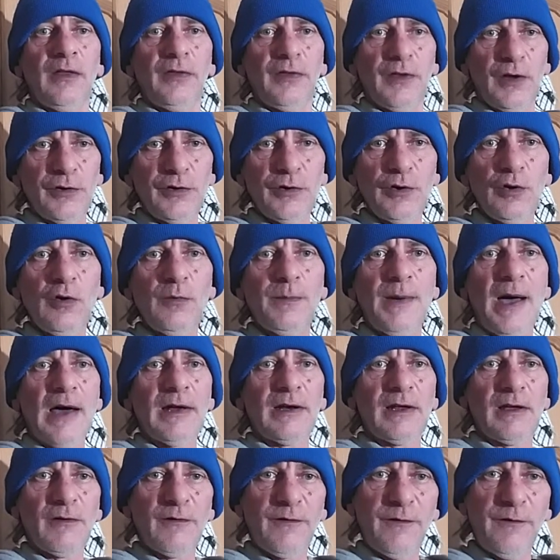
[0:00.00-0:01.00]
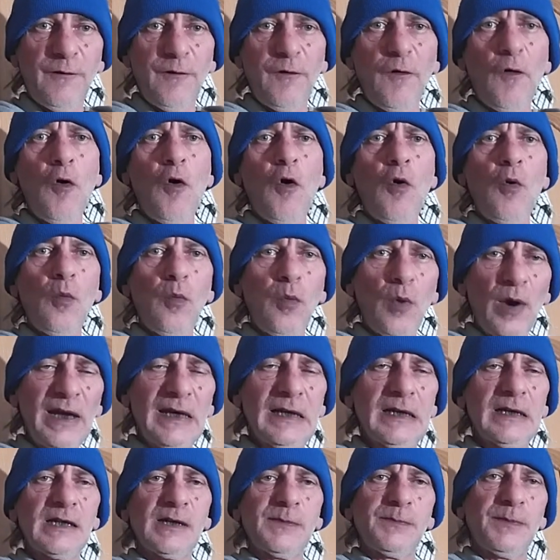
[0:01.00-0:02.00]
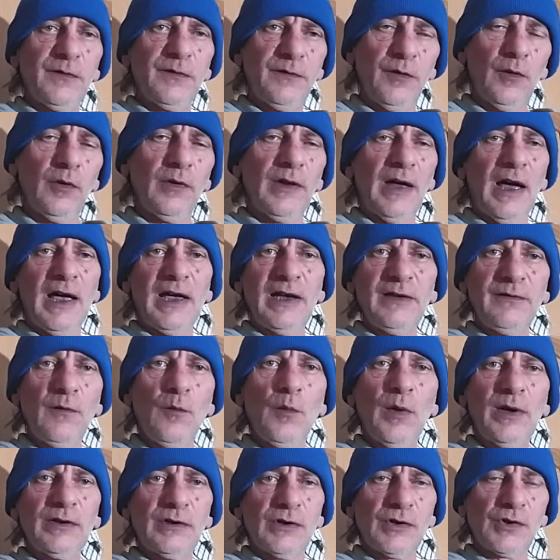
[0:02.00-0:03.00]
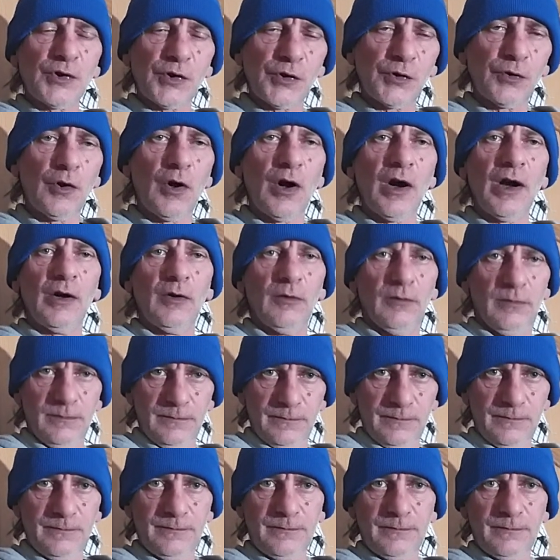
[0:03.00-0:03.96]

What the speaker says: that knew about it 4 weeks before that even went to trial.